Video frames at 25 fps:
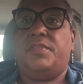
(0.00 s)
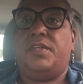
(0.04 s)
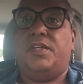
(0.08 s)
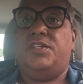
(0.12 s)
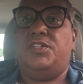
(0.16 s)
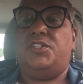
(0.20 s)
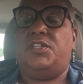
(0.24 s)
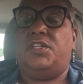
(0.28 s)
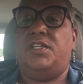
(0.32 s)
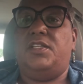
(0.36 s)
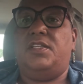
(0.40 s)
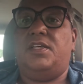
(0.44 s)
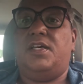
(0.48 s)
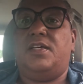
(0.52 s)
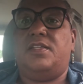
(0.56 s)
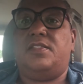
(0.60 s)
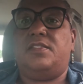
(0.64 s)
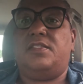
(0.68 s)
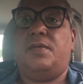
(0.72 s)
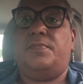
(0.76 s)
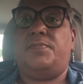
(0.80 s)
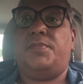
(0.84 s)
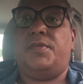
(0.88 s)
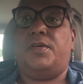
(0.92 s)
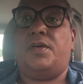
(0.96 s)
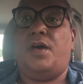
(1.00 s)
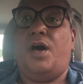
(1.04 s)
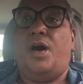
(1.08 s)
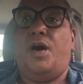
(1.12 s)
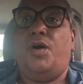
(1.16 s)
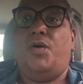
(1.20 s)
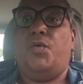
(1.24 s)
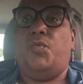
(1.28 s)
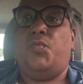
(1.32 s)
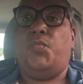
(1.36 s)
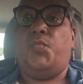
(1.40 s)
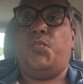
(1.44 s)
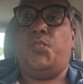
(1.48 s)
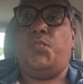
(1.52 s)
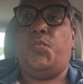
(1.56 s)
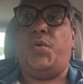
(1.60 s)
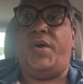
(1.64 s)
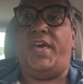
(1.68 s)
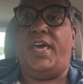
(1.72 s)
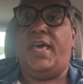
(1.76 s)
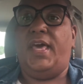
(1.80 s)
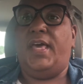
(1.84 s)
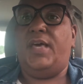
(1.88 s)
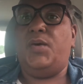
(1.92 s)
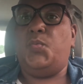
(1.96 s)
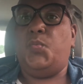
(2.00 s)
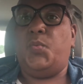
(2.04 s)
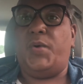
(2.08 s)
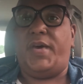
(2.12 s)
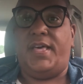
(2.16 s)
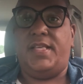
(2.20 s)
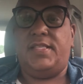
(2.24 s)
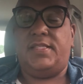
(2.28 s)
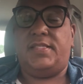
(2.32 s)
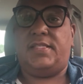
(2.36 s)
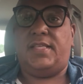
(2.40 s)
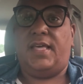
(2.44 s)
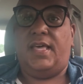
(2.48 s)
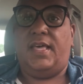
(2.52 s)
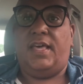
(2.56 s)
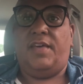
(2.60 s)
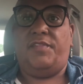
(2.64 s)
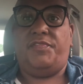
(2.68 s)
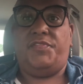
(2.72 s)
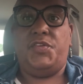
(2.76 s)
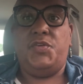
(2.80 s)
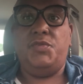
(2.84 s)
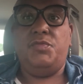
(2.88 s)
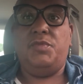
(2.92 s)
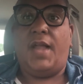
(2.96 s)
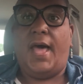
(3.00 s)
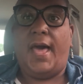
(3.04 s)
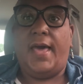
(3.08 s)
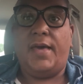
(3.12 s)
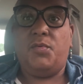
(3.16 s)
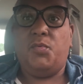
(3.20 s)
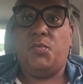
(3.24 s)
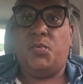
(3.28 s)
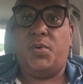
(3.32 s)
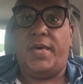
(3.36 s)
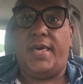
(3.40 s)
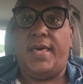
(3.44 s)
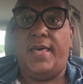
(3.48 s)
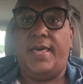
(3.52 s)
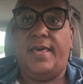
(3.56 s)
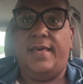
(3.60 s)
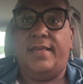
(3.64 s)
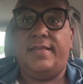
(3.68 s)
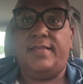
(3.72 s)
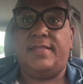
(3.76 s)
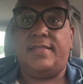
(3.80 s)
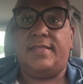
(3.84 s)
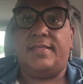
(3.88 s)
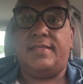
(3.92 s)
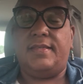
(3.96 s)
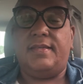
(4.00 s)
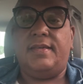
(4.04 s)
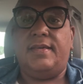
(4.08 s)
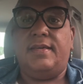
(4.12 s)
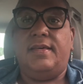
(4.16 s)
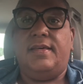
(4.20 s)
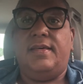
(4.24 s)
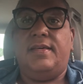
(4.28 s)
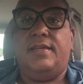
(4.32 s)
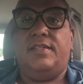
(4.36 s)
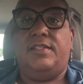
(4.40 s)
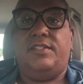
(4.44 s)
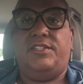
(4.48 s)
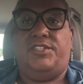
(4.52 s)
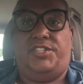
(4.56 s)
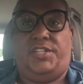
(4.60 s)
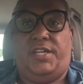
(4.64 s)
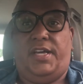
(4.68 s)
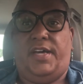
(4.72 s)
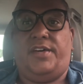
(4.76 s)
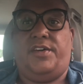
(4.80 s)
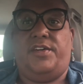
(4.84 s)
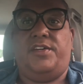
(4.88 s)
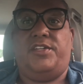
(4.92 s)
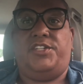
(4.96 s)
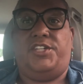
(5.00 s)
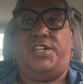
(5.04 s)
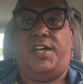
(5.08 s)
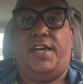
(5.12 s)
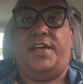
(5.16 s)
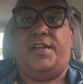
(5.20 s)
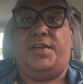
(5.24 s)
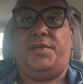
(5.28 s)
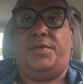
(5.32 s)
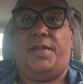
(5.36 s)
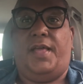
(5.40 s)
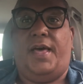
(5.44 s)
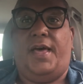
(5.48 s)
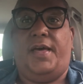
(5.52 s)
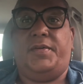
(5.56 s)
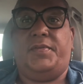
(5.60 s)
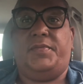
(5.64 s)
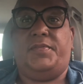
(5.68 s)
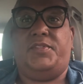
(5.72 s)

She does something called Wig Wednesday. If you like wigs, check her channel out.